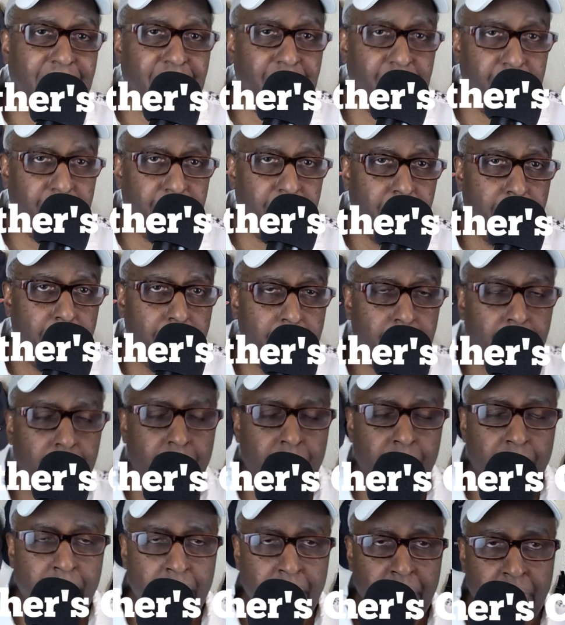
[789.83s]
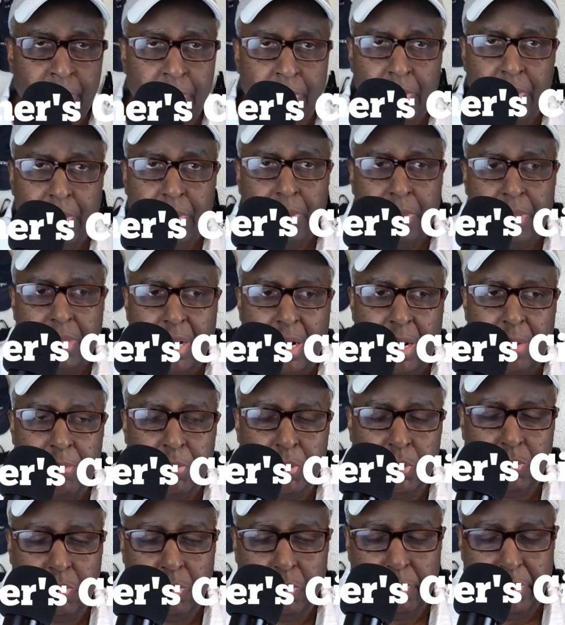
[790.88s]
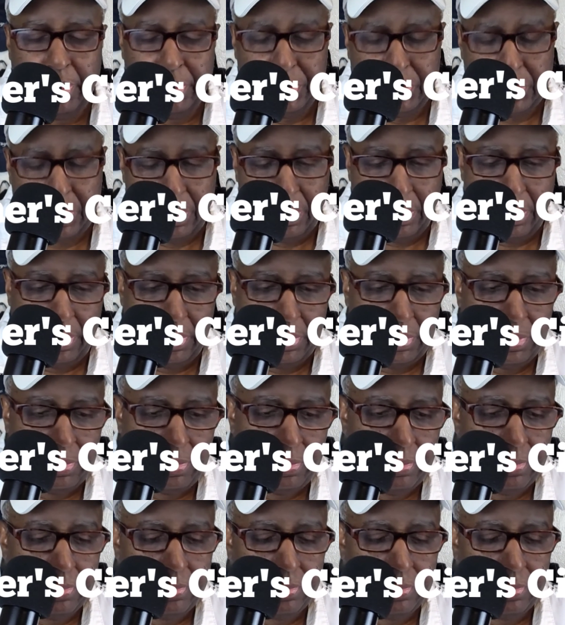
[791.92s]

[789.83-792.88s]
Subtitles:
system that I've been doing with my cigars.